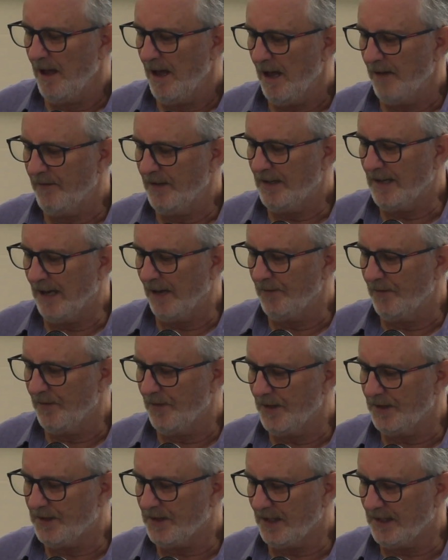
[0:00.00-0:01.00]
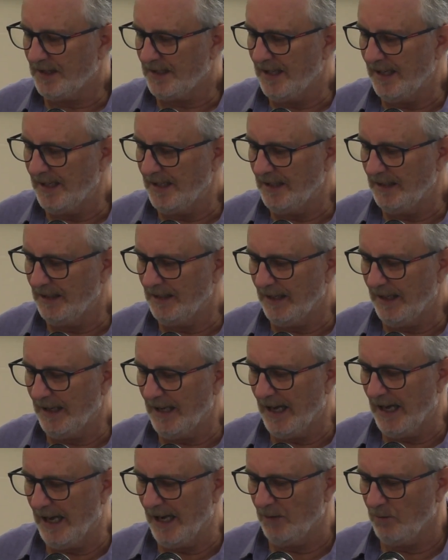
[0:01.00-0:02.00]
Having done this exceedingly
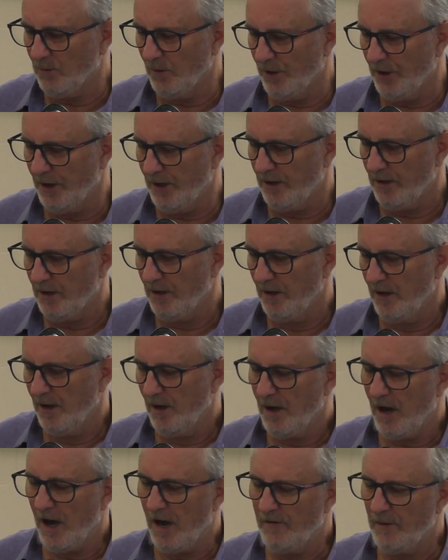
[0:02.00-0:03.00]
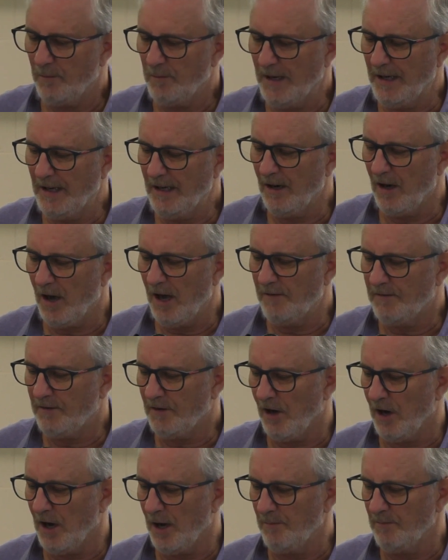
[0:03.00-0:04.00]
hard work over many
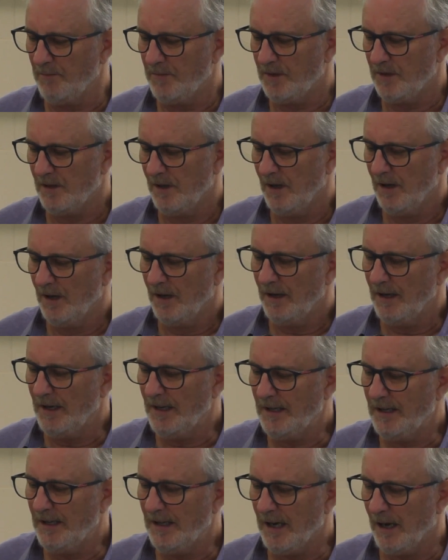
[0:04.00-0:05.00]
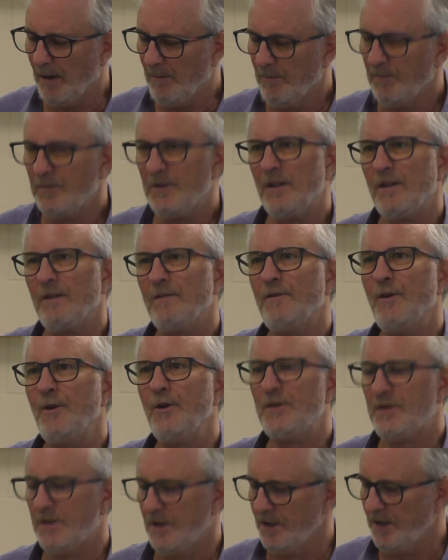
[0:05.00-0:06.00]
lifetimes, leading up to the
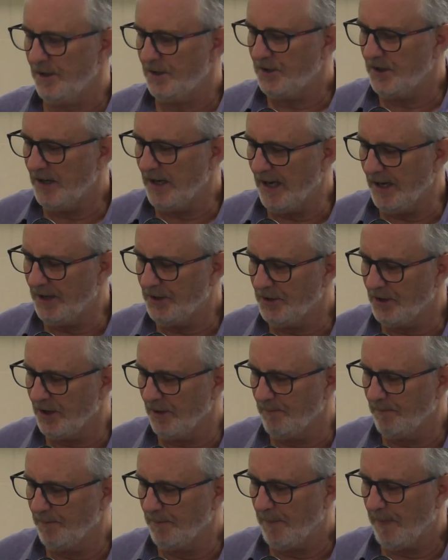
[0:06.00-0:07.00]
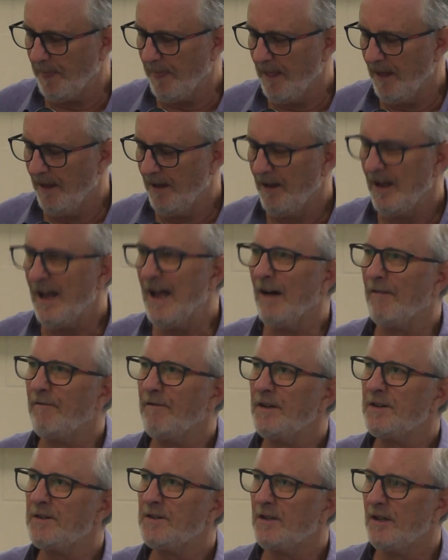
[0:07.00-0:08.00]
first initiation, our
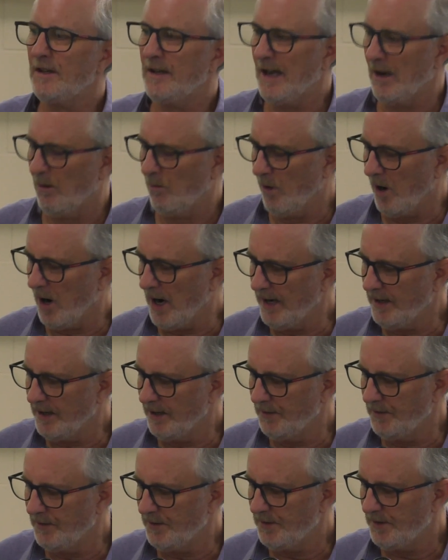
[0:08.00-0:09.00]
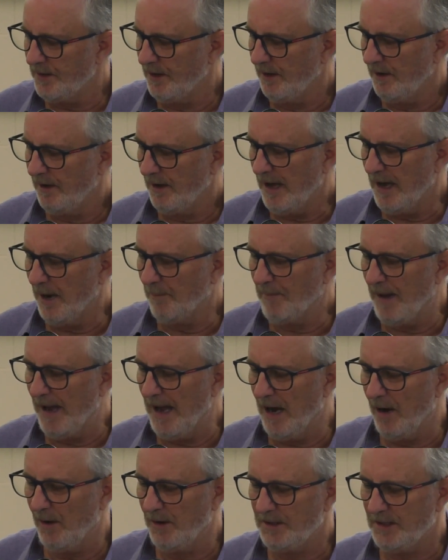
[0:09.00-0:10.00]
vista now widens, our
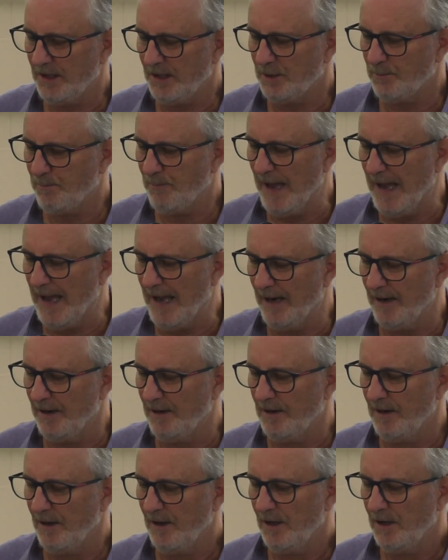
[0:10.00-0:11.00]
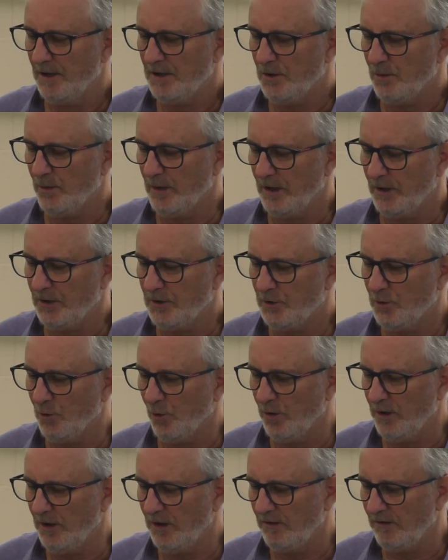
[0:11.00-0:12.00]
powers expand to an
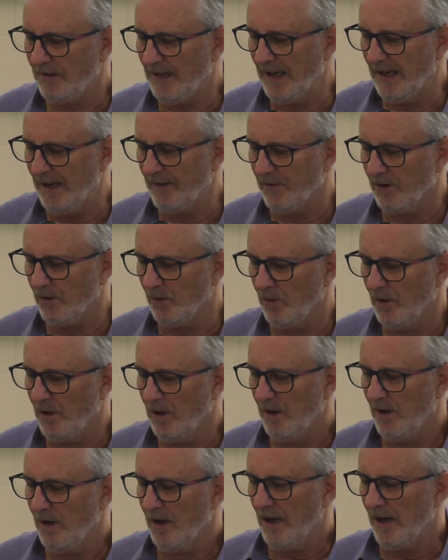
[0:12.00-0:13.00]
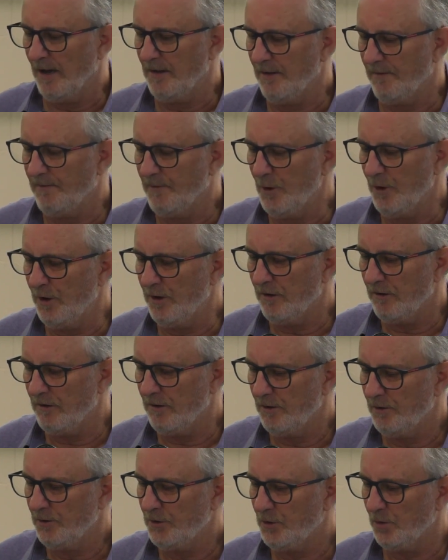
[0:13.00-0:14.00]
extraordinary level, and the
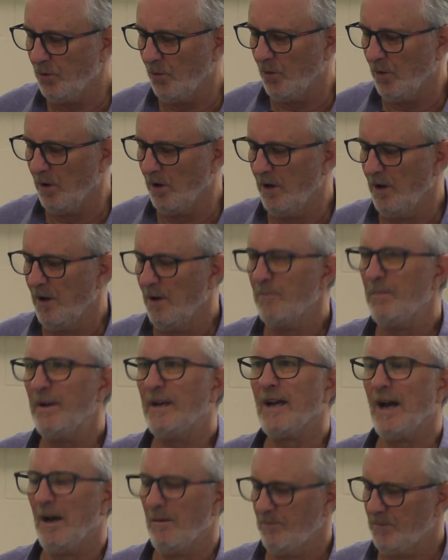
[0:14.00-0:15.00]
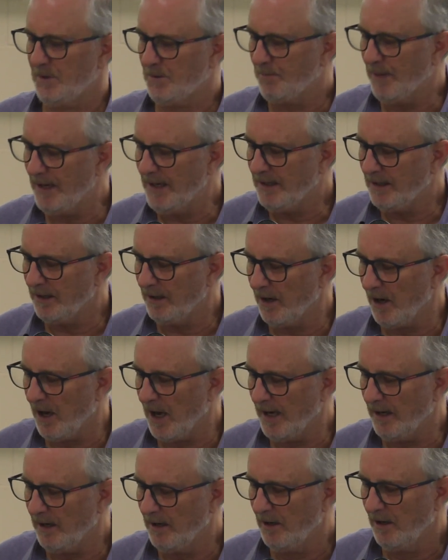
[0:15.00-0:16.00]
further shore becomes
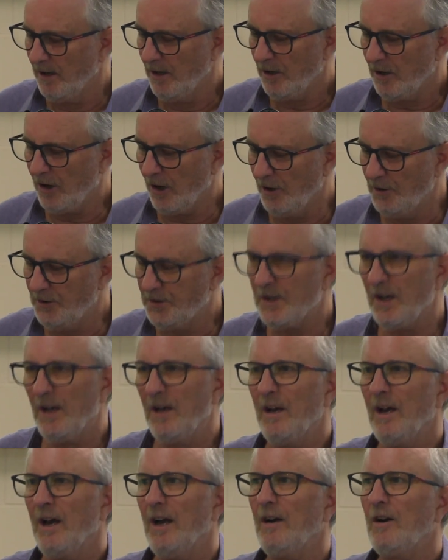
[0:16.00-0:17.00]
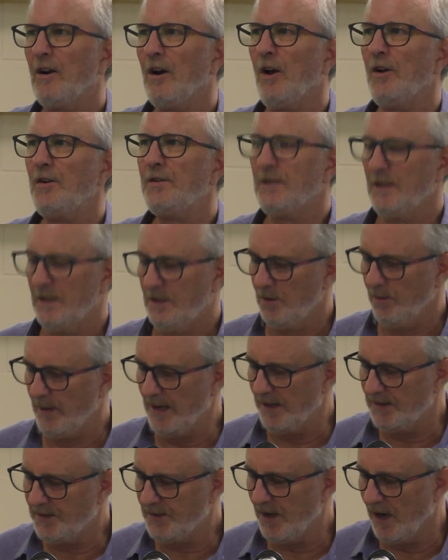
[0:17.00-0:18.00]
beacon-like, closer and closer to
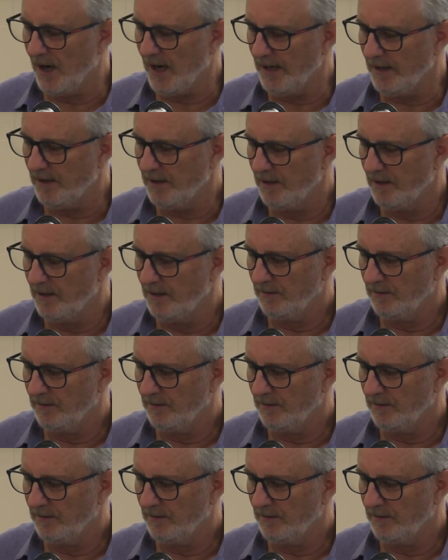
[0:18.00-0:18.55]
our sight.